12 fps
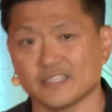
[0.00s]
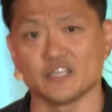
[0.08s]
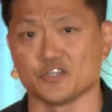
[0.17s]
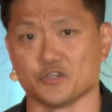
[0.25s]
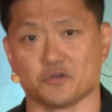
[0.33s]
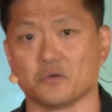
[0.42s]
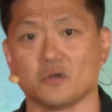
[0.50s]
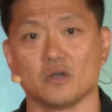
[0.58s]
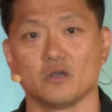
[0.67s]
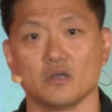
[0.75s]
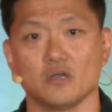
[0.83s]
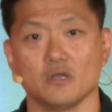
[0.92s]
in you.
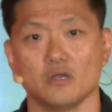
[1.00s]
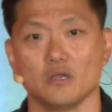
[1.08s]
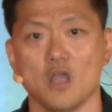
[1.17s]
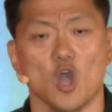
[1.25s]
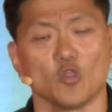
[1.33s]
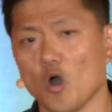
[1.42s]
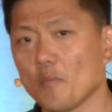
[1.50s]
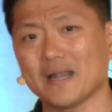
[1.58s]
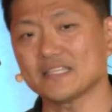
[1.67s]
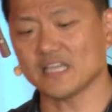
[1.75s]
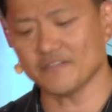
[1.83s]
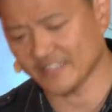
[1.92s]

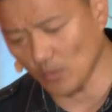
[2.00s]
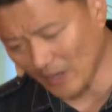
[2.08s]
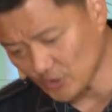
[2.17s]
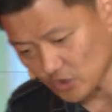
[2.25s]
Nobody's ever said, Why don't you